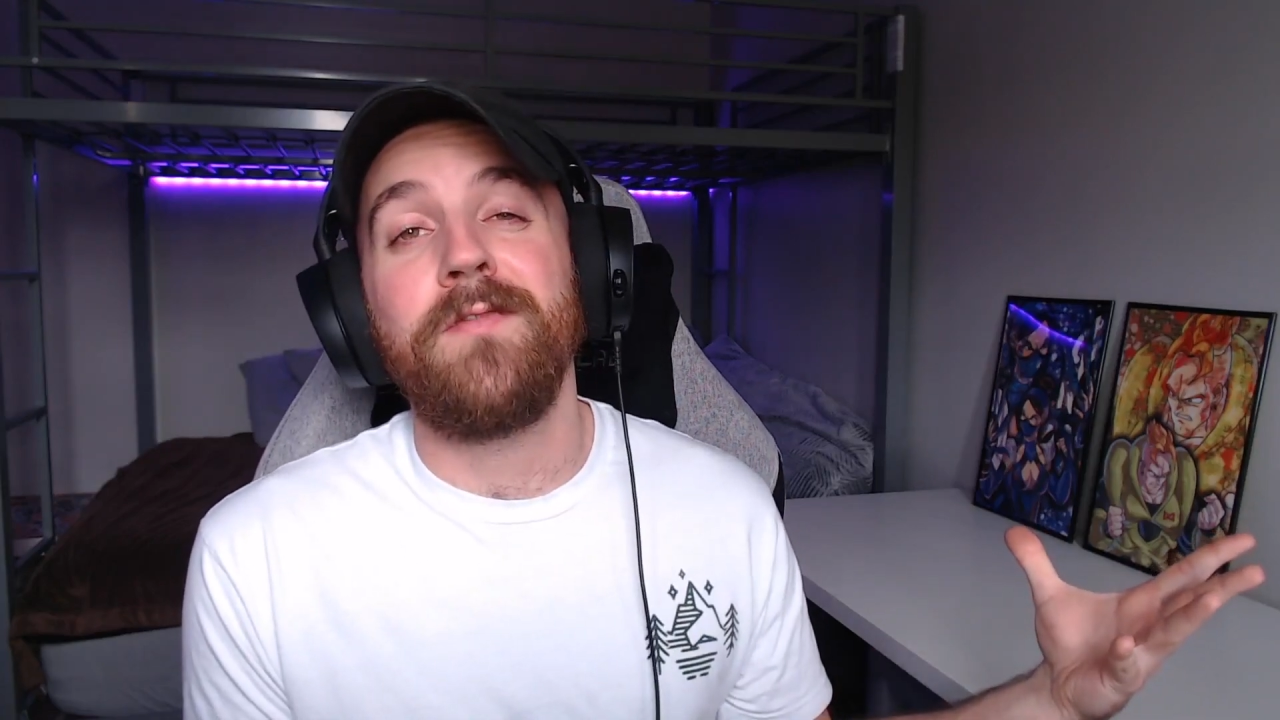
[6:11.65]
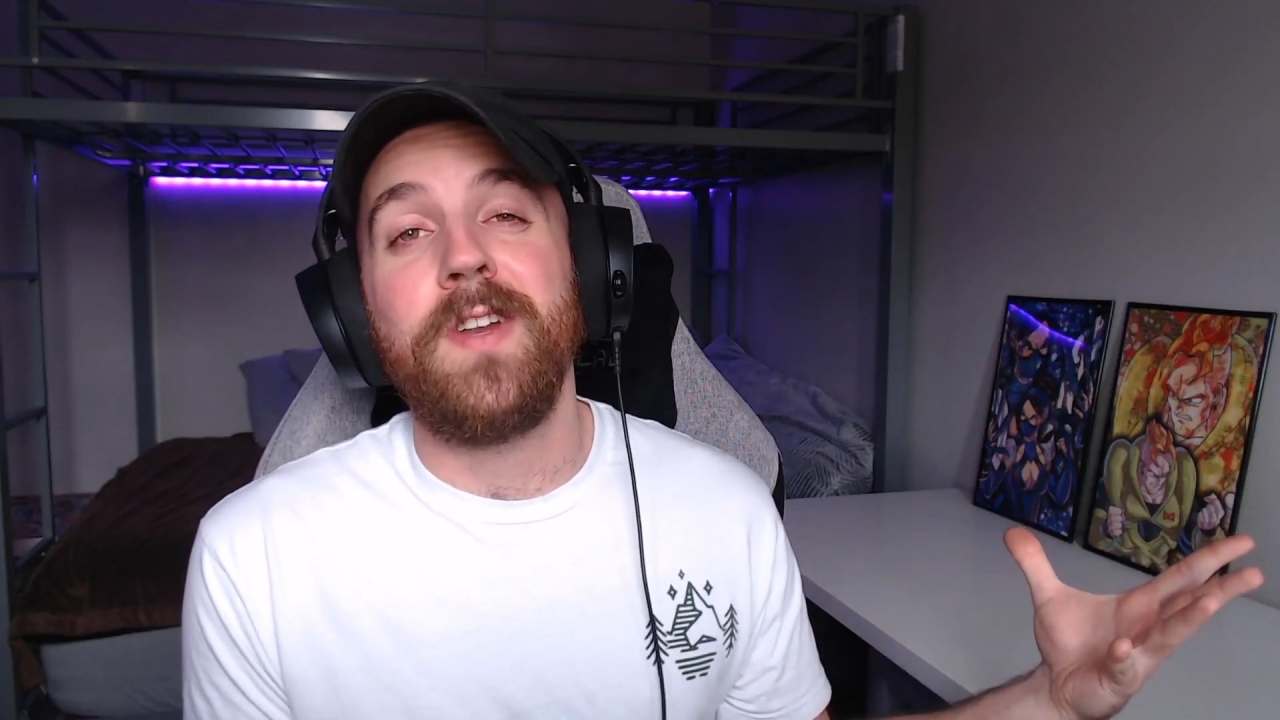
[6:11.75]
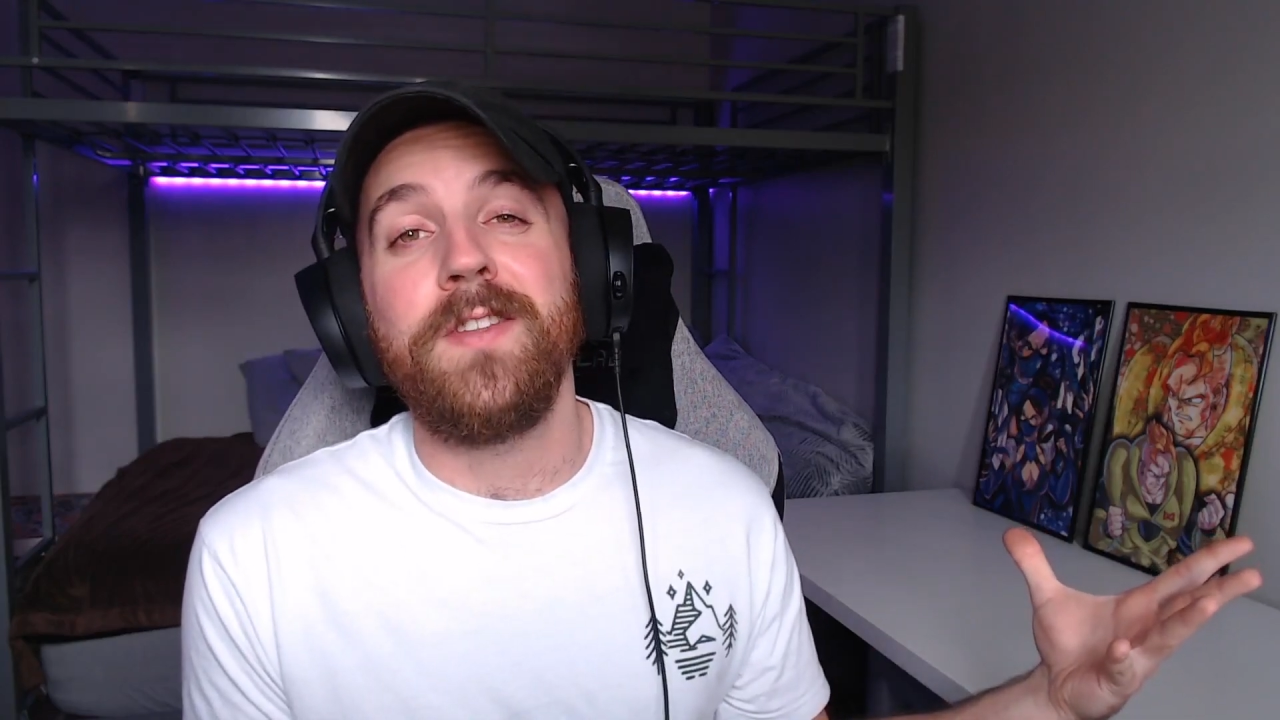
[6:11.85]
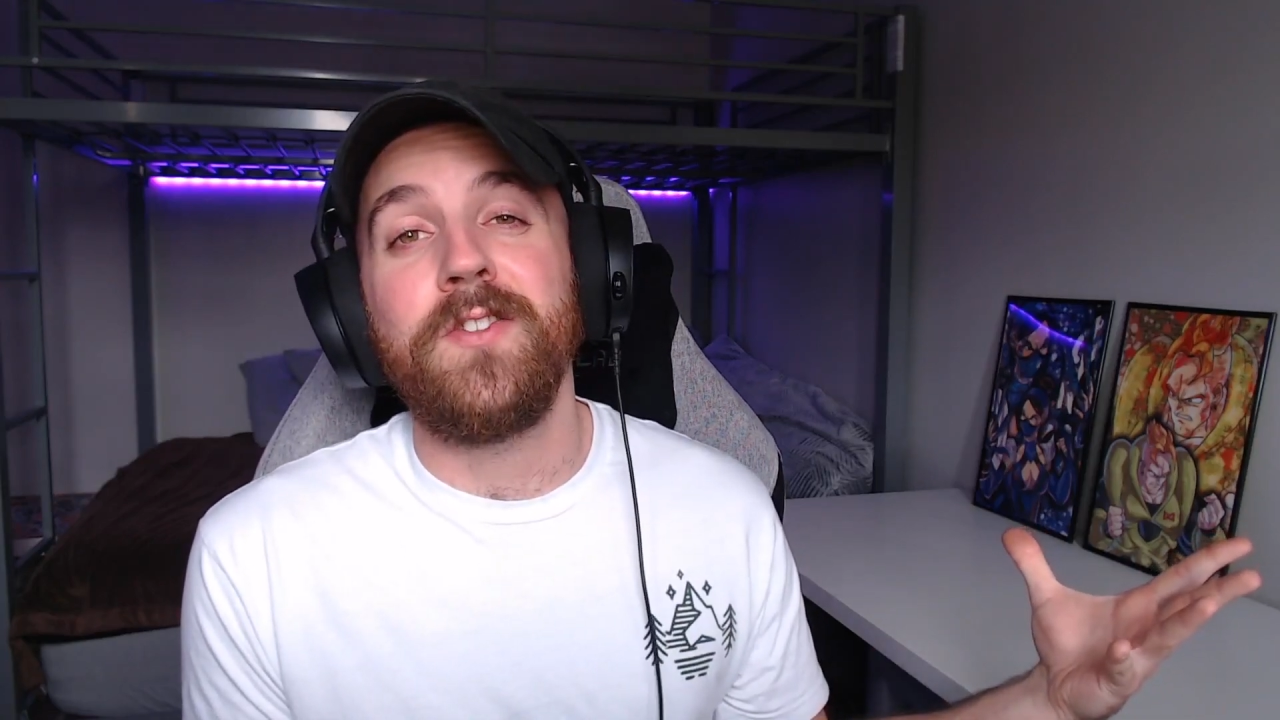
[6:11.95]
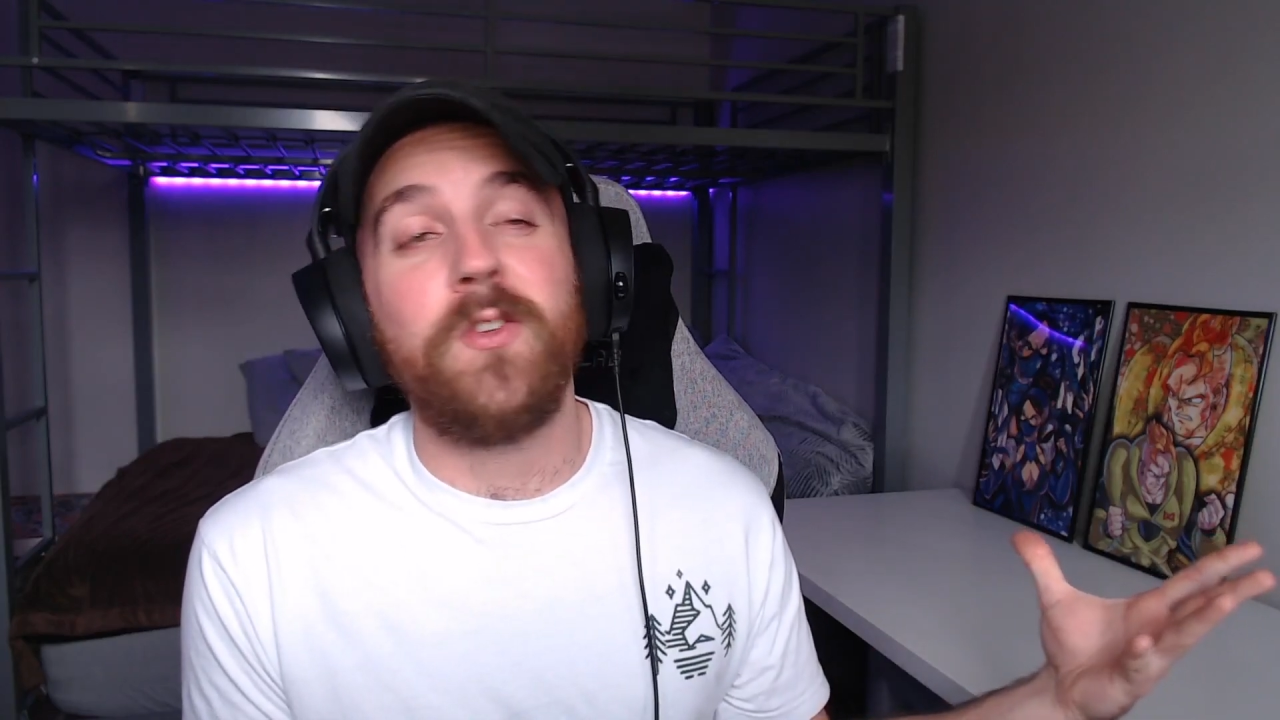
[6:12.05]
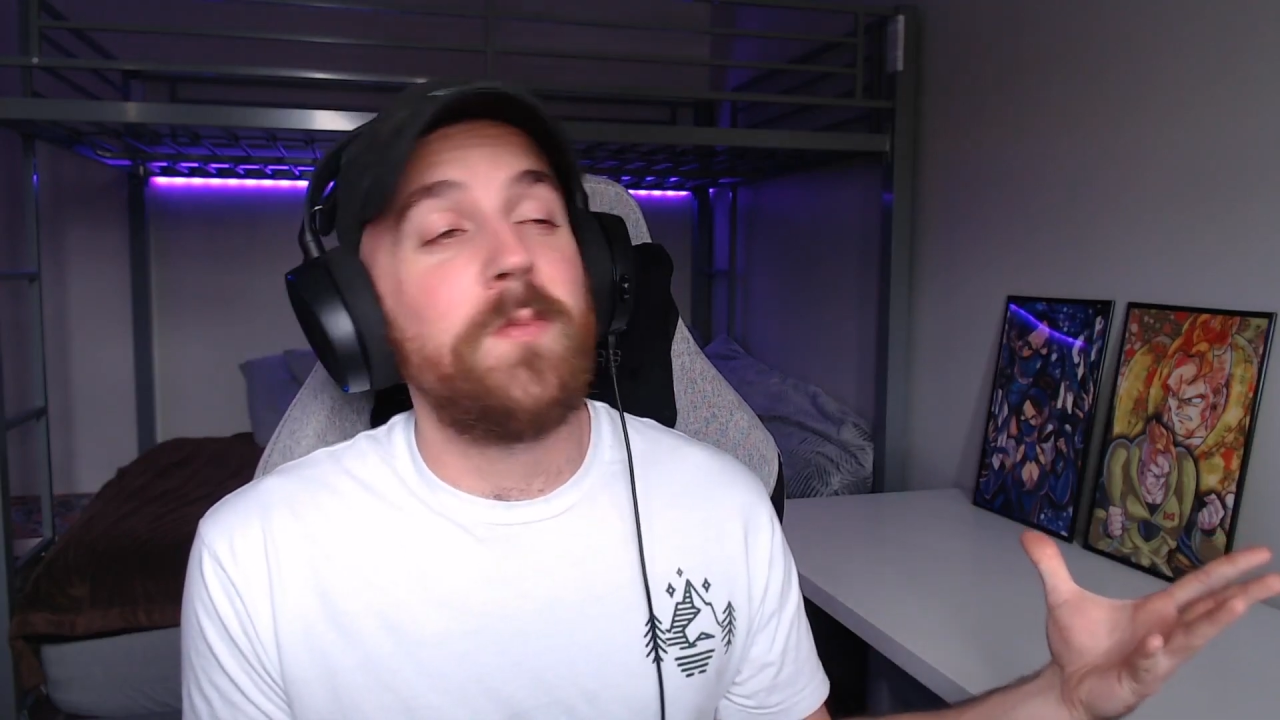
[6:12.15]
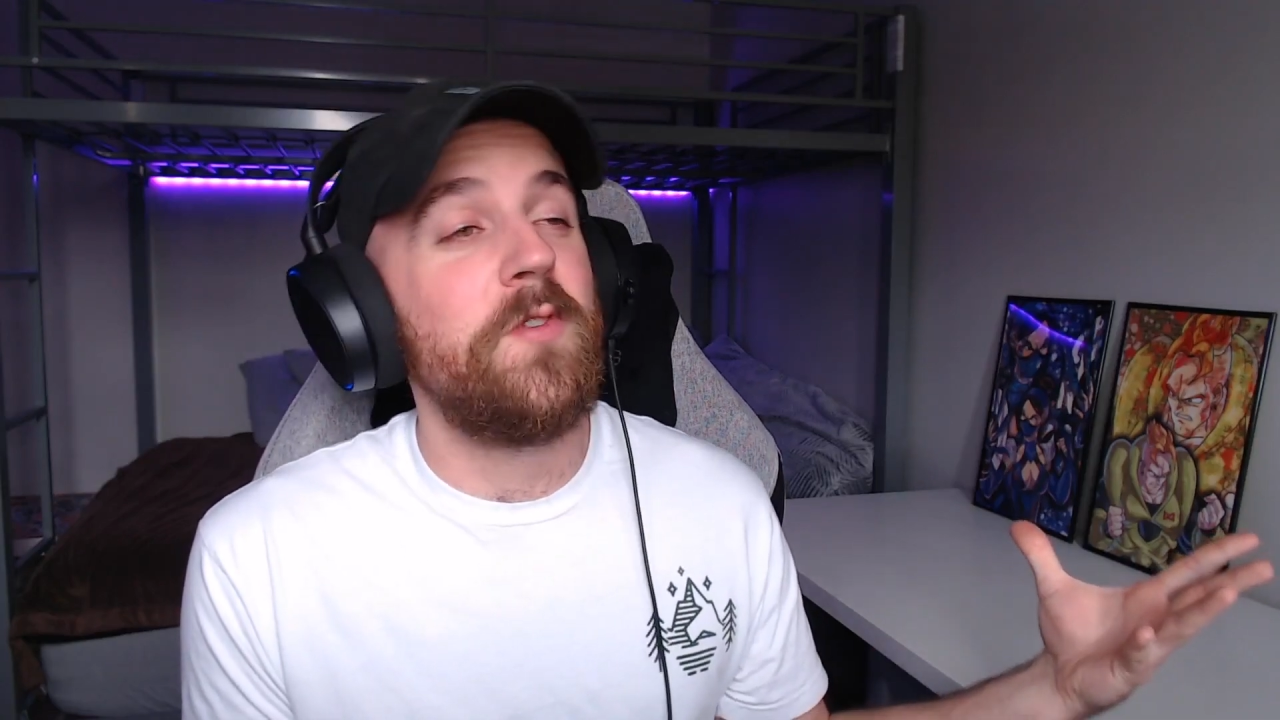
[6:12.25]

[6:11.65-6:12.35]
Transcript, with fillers: friends whom